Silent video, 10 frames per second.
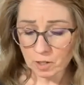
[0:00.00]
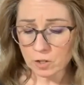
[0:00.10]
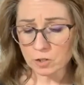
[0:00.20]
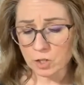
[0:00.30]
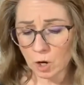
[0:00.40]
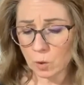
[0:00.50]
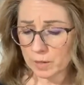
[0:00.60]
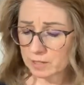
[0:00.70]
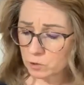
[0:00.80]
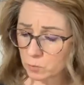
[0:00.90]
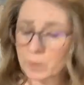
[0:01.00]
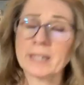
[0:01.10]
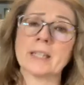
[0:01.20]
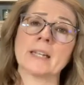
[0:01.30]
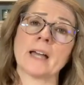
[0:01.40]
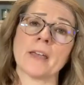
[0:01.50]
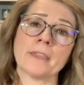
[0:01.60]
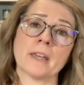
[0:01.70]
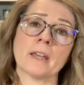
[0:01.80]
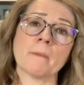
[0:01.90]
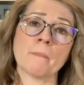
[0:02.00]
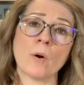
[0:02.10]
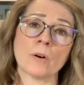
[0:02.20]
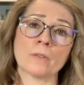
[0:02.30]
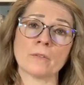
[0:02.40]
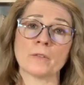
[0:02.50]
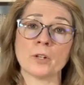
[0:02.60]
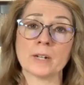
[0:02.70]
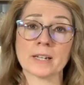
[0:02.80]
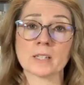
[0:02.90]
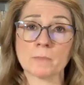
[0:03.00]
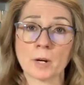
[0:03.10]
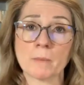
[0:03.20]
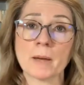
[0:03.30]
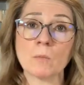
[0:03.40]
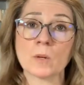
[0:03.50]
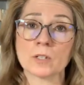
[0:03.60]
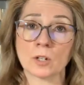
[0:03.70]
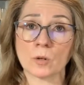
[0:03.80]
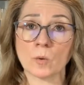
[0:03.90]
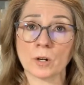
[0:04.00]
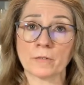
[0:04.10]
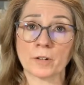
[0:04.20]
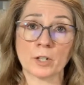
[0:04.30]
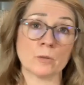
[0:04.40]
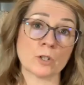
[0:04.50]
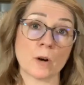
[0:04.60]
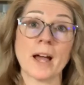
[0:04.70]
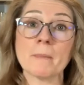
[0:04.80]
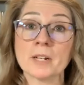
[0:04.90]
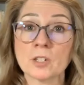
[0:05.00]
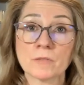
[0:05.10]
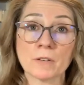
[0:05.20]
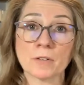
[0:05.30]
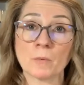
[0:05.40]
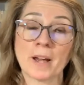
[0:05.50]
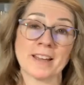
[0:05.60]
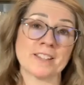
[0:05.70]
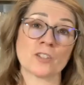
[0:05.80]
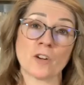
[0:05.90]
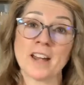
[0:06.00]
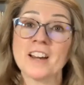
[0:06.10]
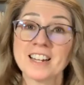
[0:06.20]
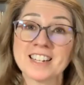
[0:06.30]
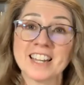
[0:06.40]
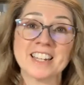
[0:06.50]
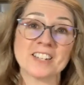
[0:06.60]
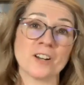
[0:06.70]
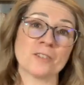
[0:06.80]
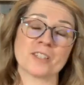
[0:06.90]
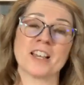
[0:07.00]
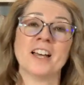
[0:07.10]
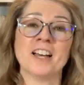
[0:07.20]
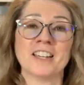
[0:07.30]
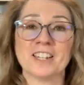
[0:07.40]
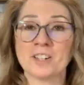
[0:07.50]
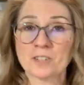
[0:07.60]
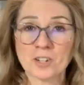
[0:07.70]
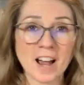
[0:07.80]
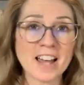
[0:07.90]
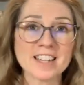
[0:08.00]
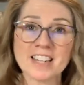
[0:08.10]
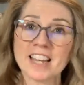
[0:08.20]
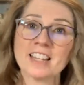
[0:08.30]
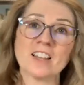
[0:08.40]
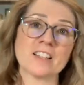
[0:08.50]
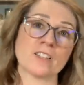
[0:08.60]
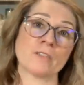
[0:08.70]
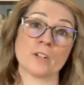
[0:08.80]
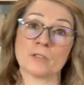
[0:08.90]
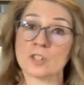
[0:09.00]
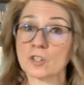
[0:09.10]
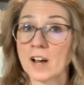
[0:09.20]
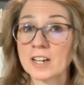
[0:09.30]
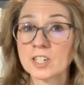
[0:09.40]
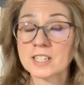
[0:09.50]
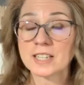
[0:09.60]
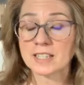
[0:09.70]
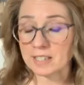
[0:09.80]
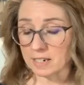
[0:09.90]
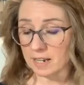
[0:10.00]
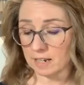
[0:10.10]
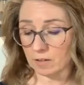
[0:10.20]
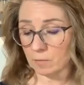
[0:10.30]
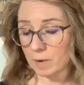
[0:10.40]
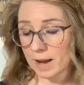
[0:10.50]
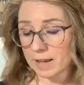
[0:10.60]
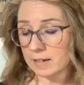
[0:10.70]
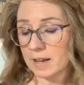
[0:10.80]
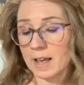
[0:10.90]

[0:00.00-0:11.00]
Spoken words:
So it's really, I think, important for you to experiment what's going to work for you. Try a bunch of different ways. Try not taking notes, you know, try taking lots of notes, try just listening, right?